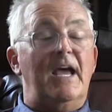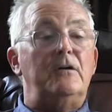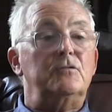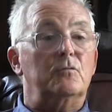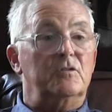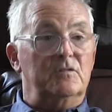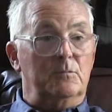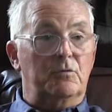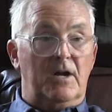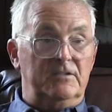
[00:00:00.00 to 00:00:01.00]
the
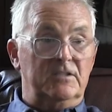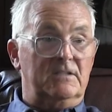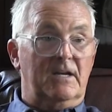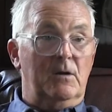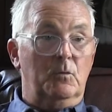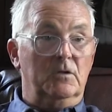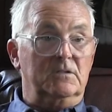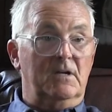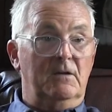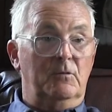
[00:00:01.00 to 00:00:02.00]
outsourcing project that I
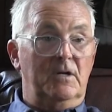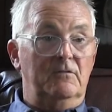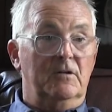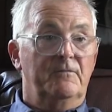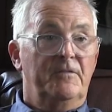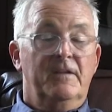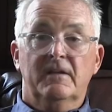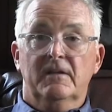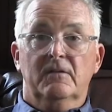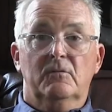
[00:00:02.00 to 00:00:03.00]
worked on. Yes.
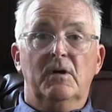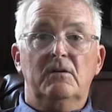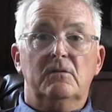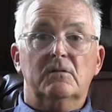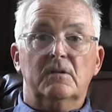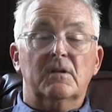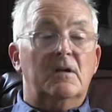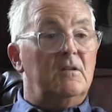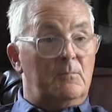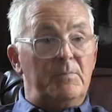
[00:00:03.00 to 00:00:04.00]
Well,
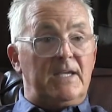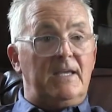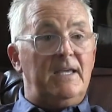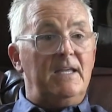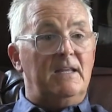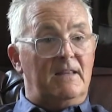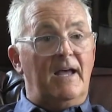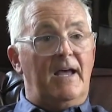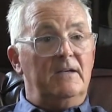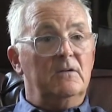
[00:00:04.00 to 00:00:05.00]
the big key to
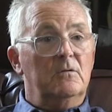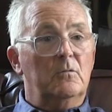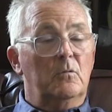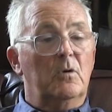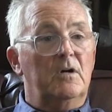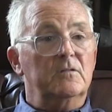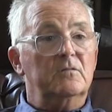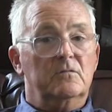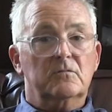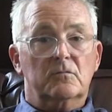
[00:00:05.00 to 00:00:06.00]
that
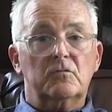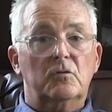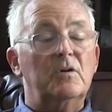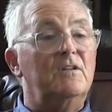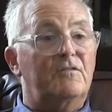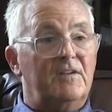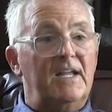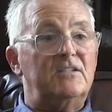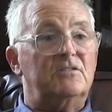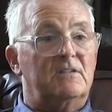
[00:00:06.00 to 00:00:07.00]
was doing the
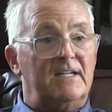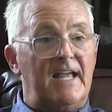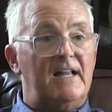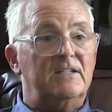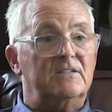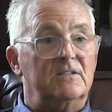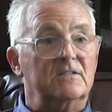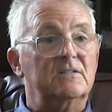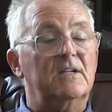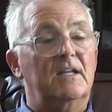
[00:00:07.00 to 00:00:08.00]
financial
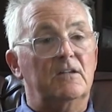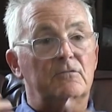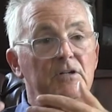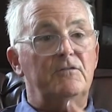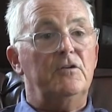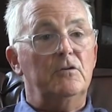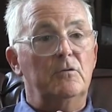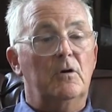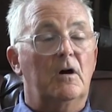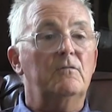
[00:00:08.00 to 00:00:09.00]
analysis and the
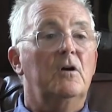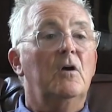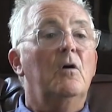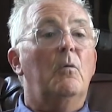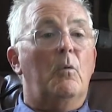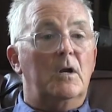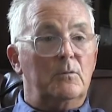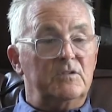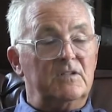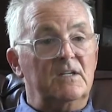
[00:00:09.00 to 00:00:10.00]
review of
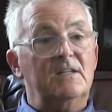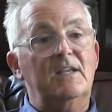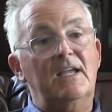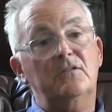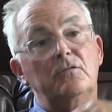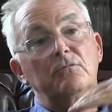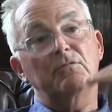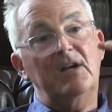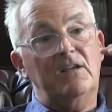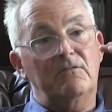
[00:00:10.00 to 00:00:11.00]
what it was going to take to
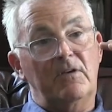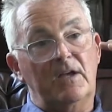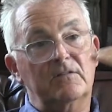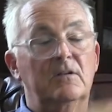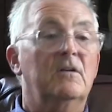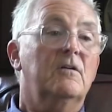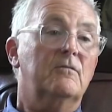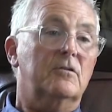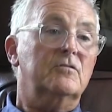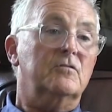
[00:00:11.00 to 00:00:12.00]
reinvest
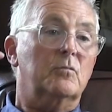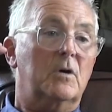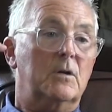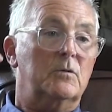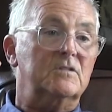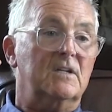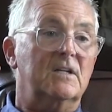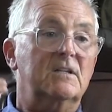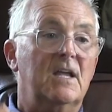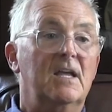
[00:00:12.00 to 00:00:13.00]
versus what it was
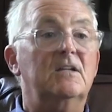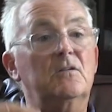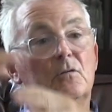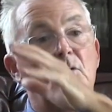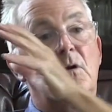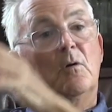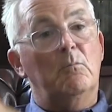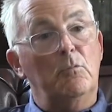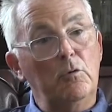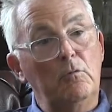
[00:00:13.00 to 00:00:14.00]
going to take to
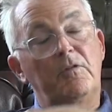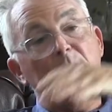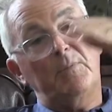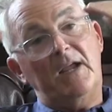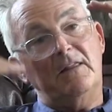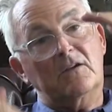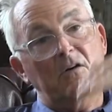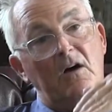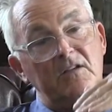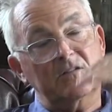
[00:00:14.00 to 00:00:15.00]
move and pay the
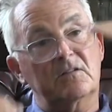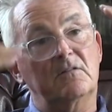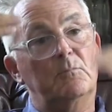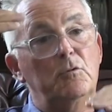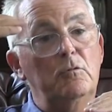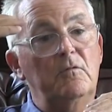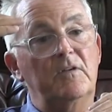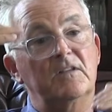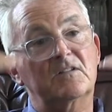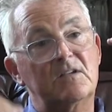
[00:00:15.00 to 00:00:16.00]
costs of the
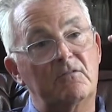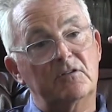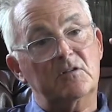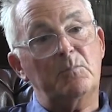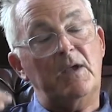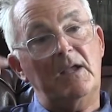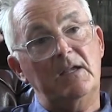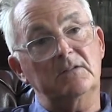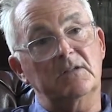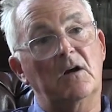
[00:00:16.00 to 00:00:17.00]
move and the severance
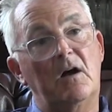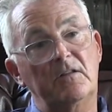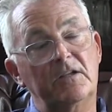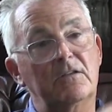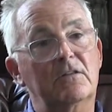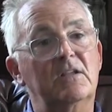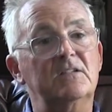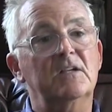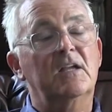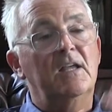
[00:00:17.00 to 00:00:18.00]
pays and all the other
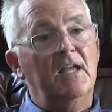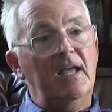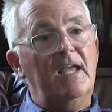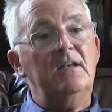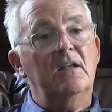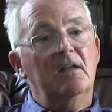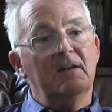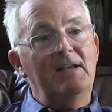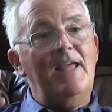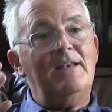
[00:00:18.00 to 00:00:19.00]
things. And
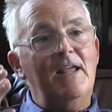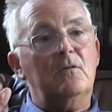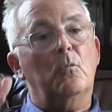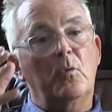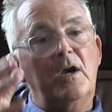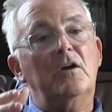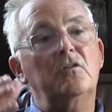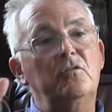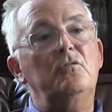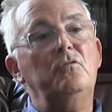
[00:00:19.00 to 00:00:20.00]
net net,
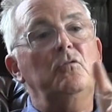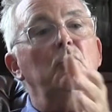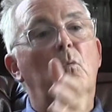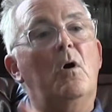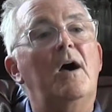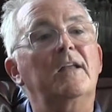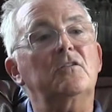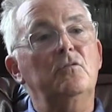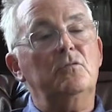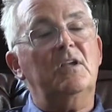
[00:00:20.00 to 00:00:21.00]
where do you
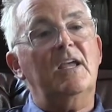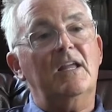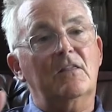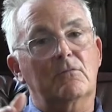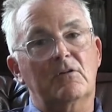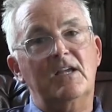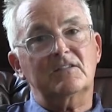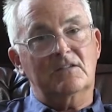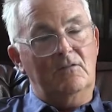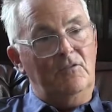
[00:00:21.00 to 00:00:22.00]
want to take the
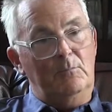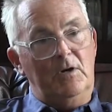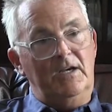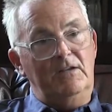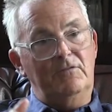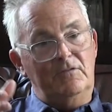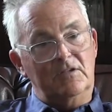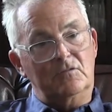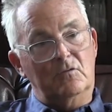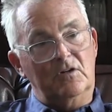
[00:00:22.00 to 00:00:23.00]
rest of the money for
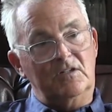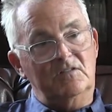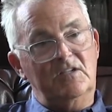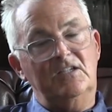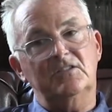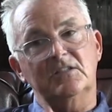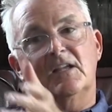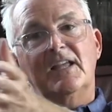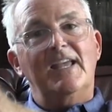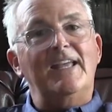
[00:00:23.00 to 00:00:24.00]
this organization
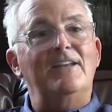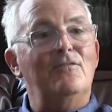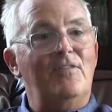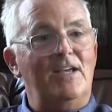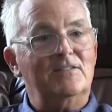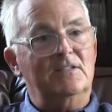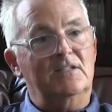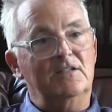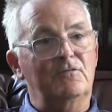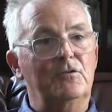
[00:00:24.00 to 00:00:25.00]
and invest
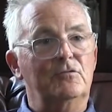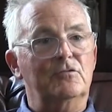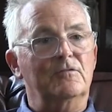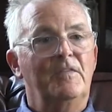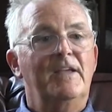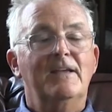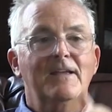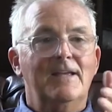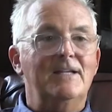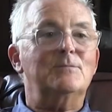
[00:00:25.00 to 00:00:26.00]
it in the future?
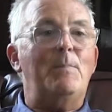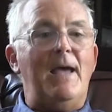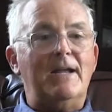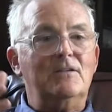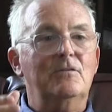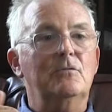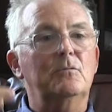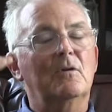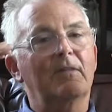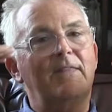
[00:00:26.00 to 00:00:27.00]
Yeah. It's back
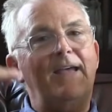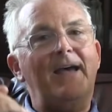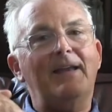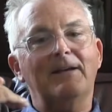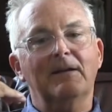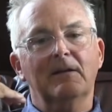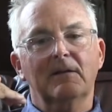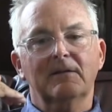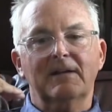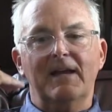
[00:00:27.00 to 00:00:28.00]
to that
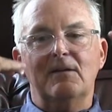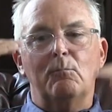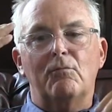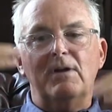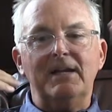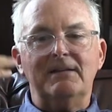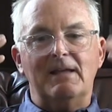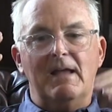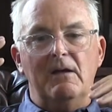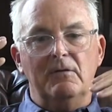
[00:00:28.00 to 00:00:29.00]
kind of
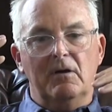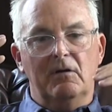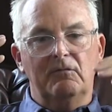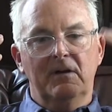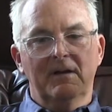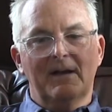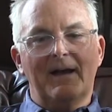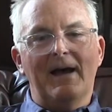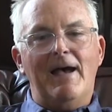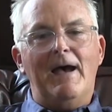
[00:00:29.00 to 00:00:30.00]
breakdown of
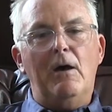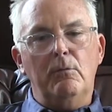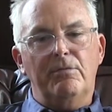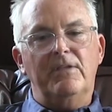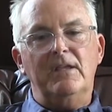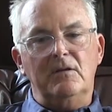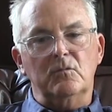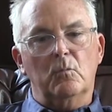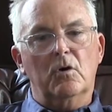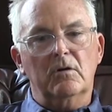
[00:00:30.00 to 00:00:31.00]
how things
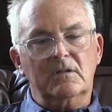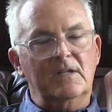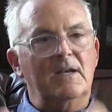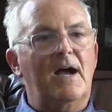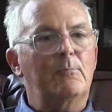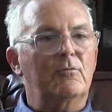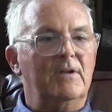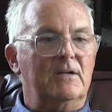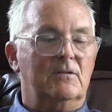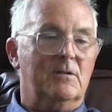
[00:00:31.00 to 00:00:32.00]
worked and
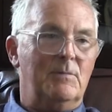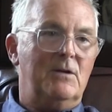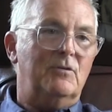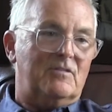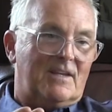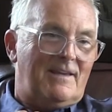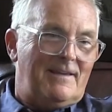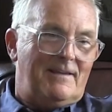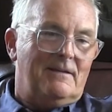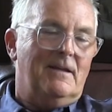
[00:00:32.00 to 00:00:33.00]
operated to me was a
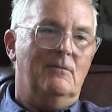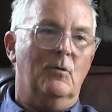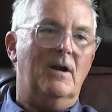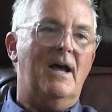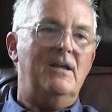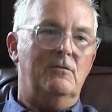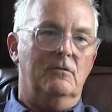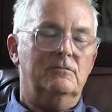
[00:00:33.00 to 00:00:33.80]
key. key. I